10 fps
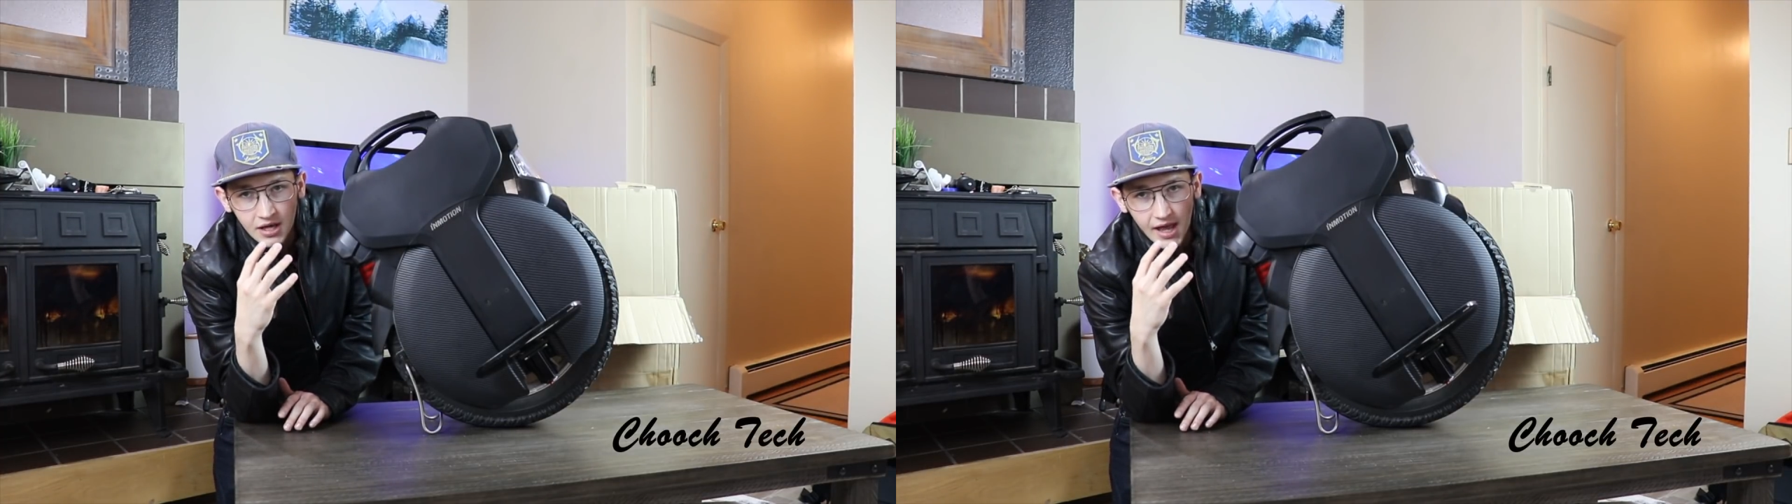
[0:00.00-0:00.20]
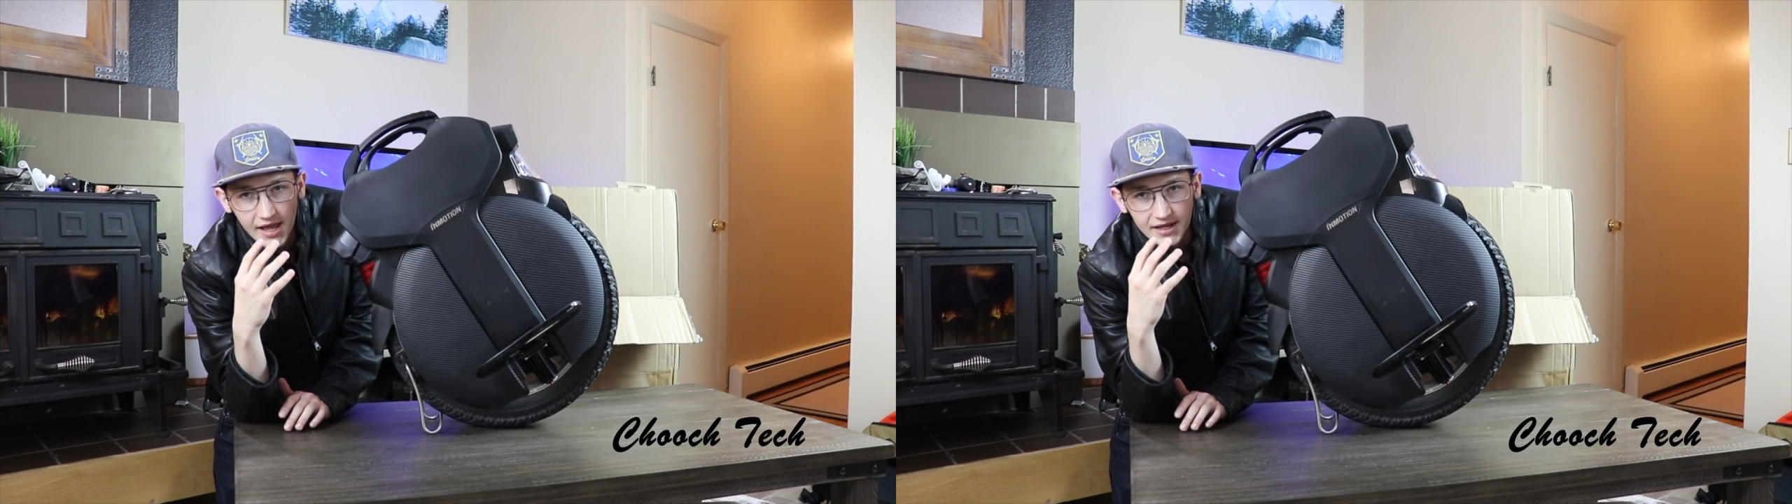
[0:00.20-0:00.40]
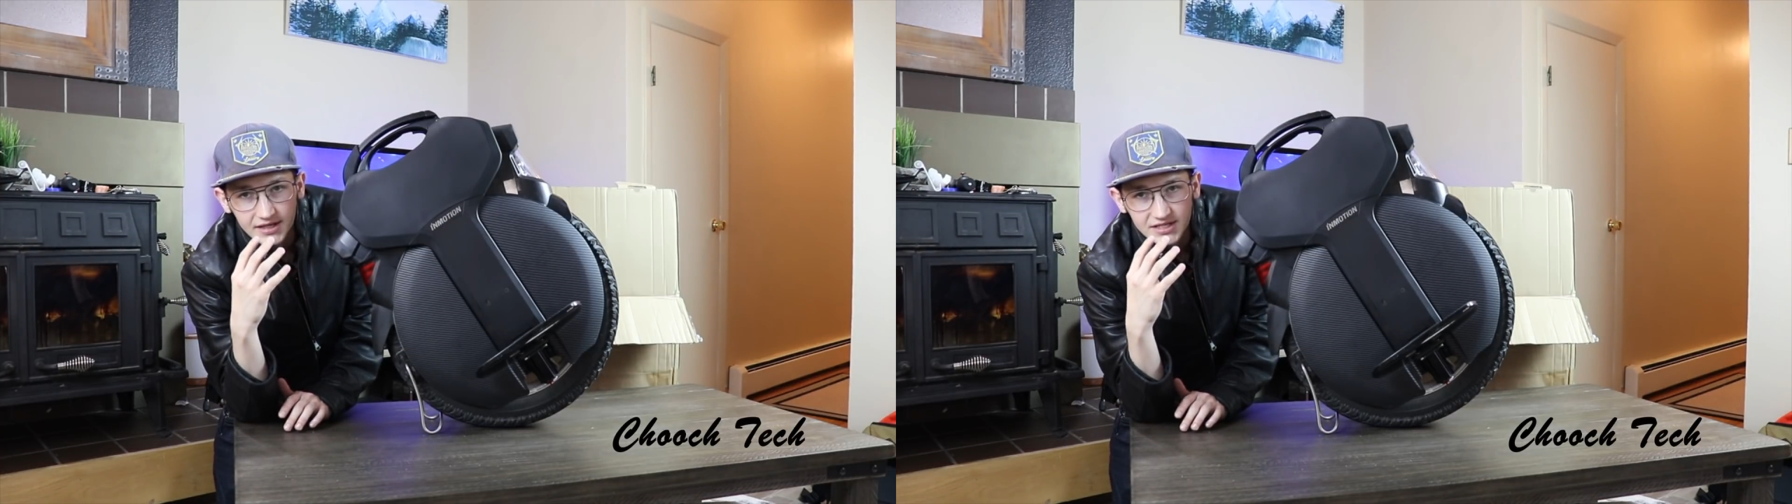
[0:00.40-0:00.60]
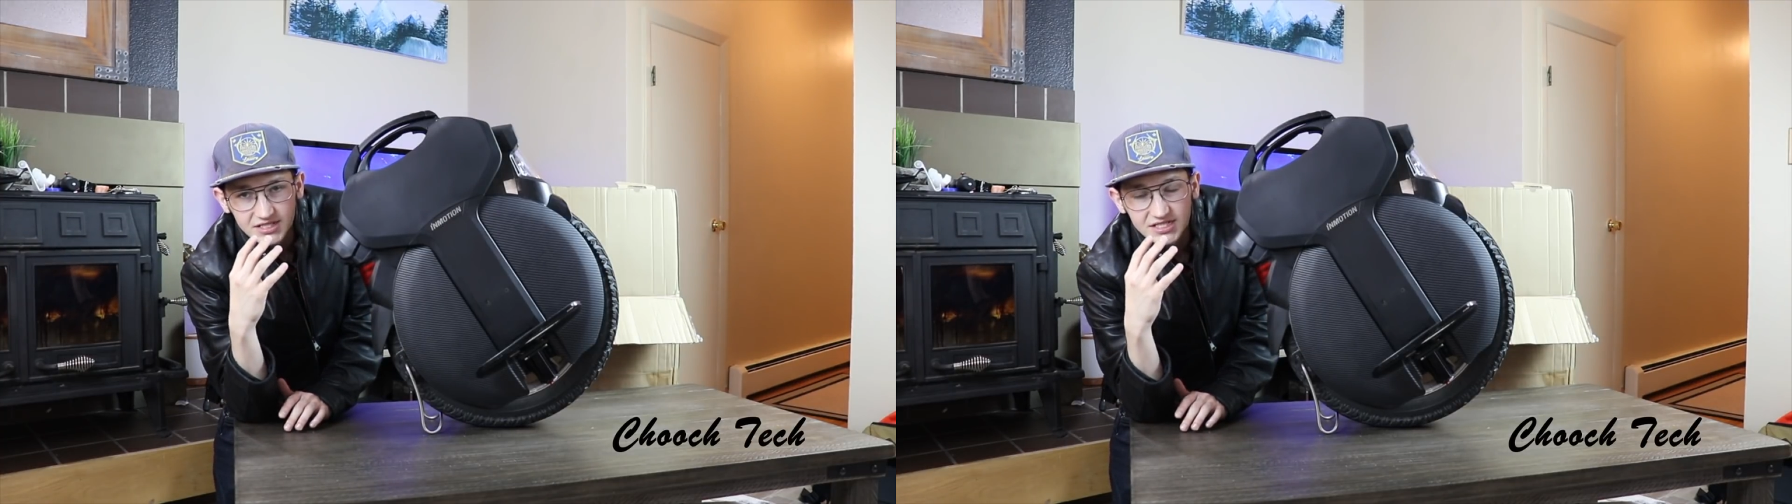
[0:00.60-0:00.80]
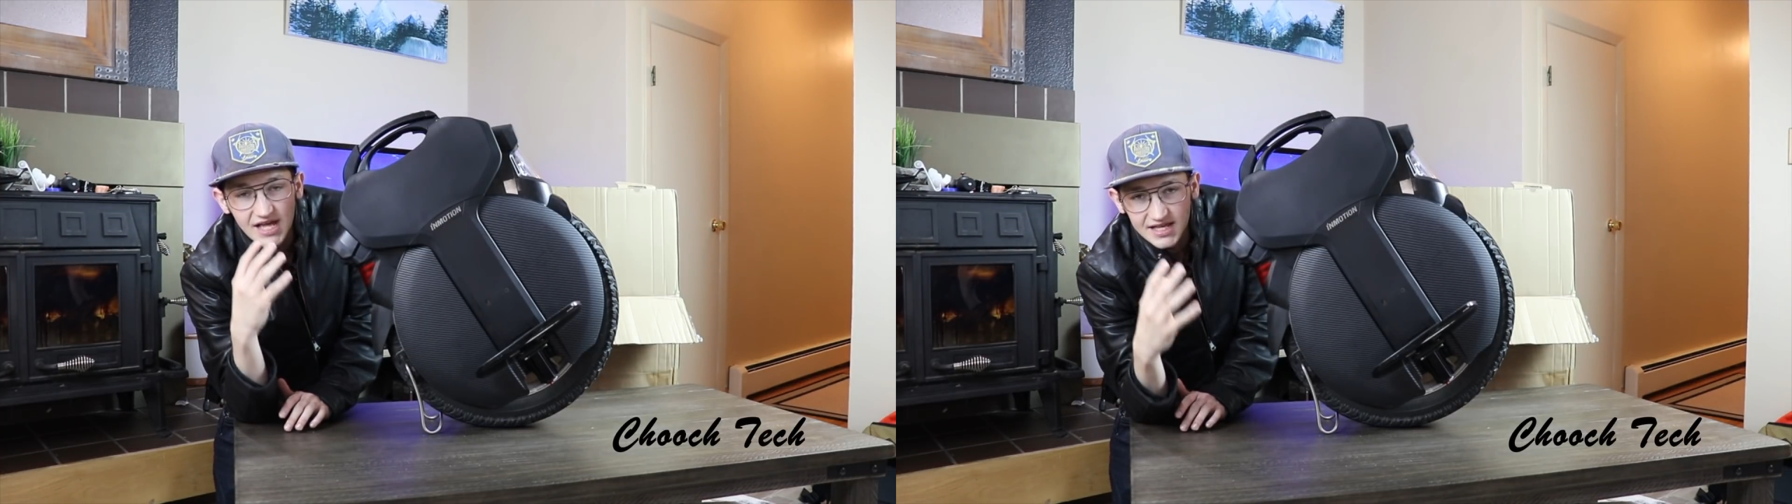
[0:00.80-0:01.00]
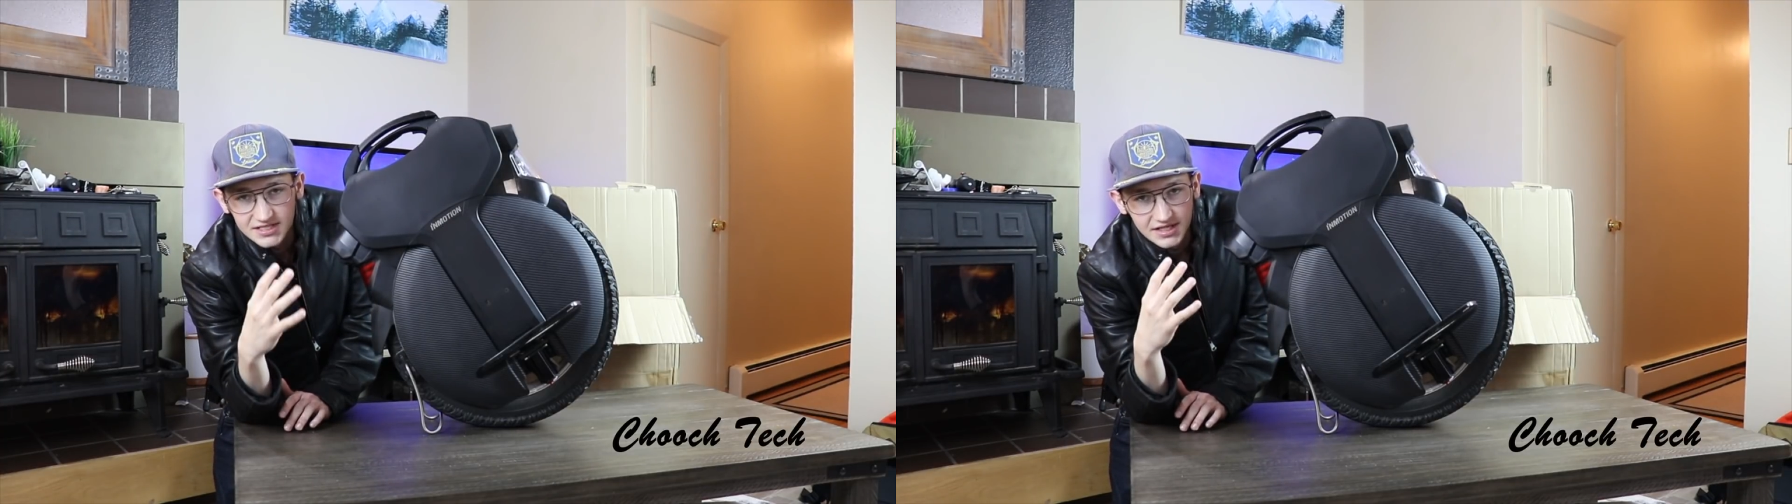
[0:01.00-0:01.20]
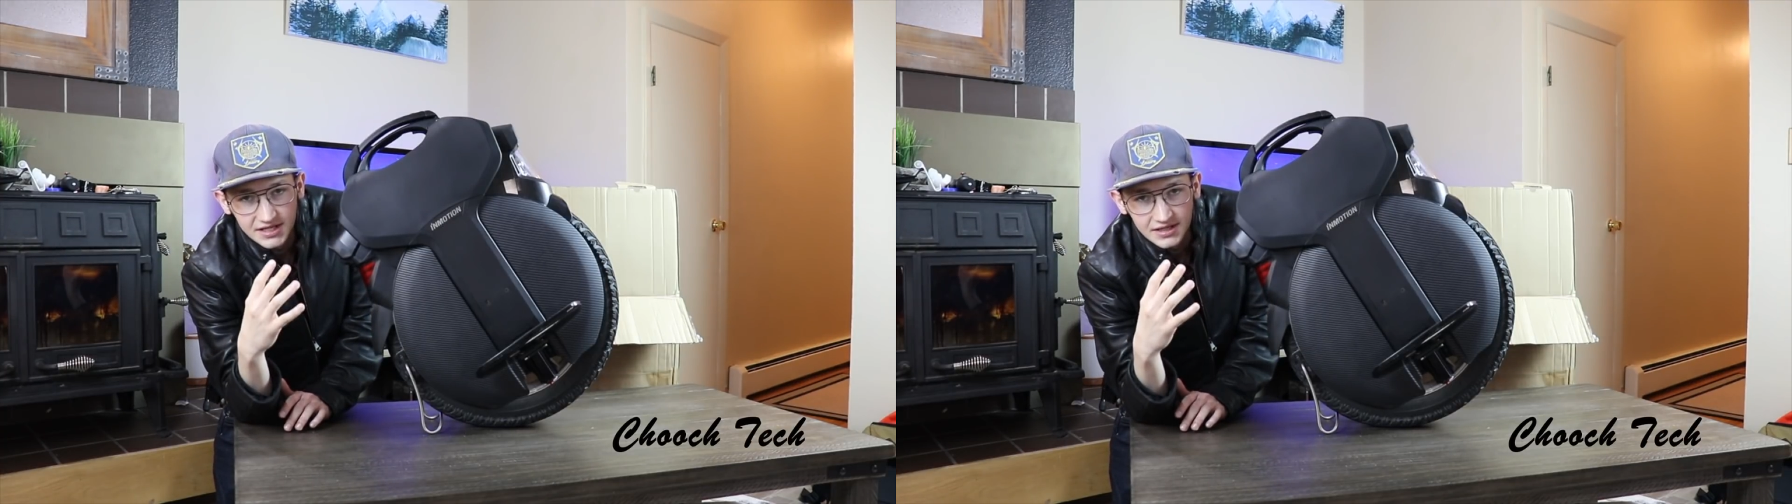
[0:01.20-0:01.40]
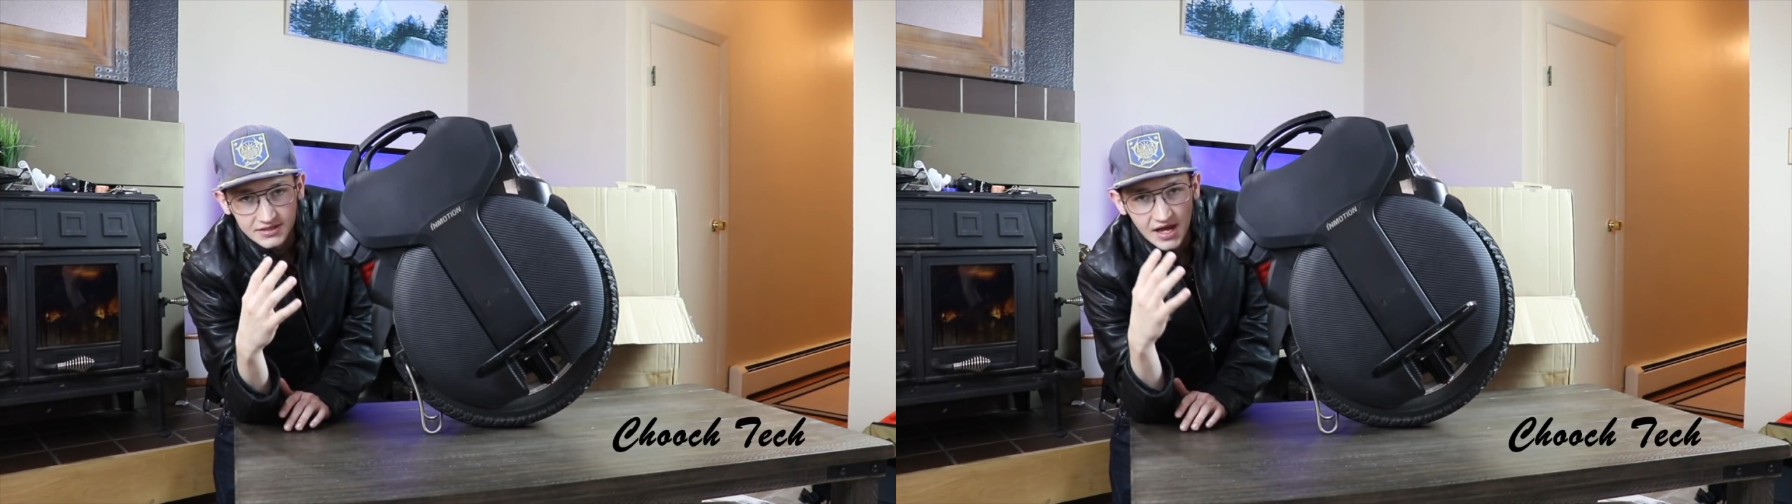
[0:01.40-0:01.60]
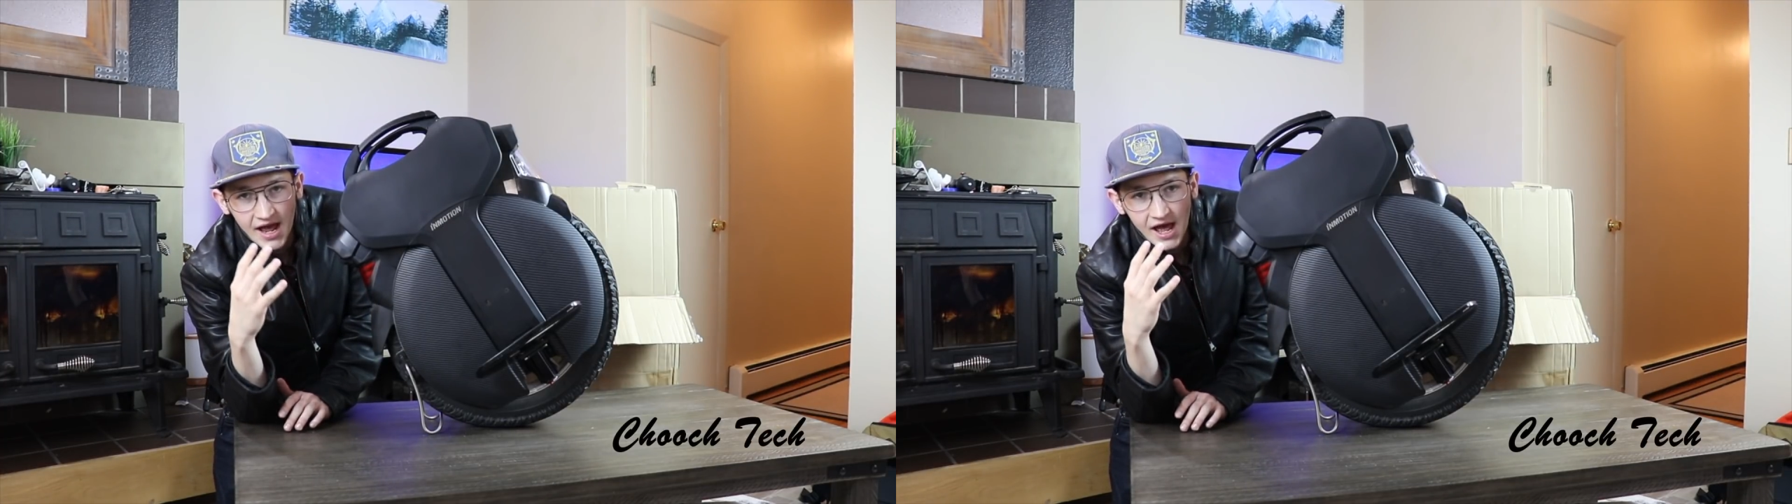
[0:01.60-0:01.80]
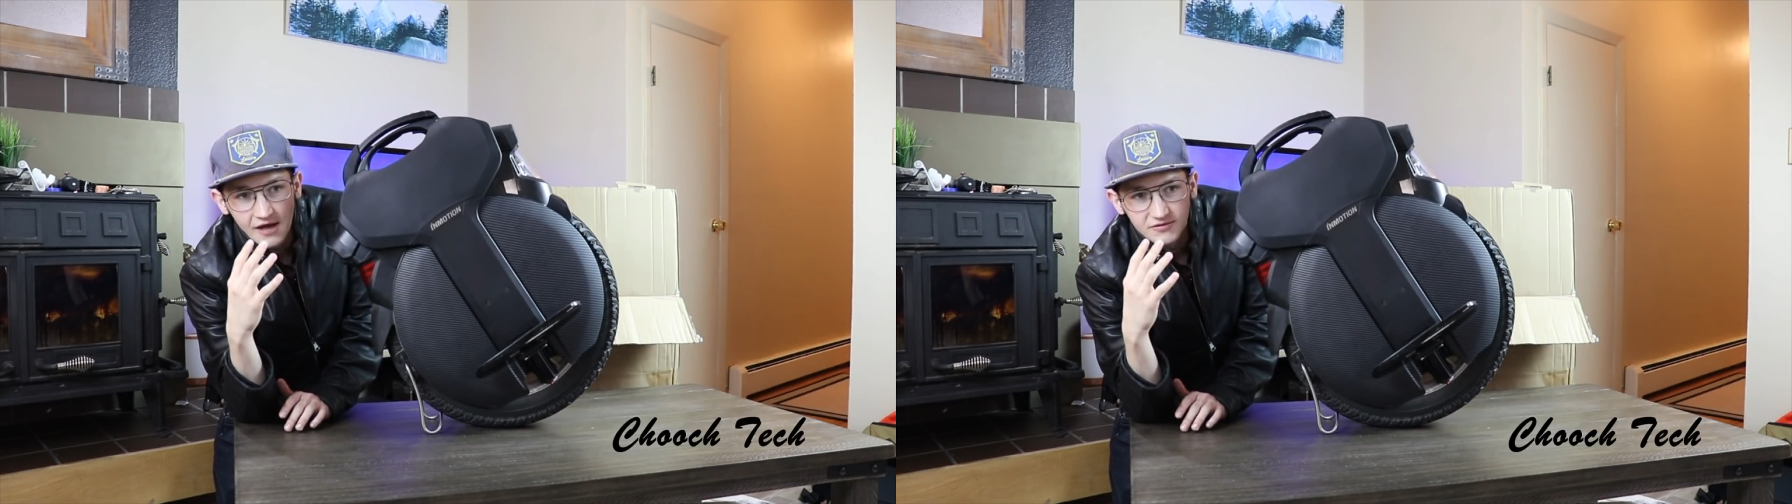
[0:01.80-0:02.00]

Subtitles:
a necessity to have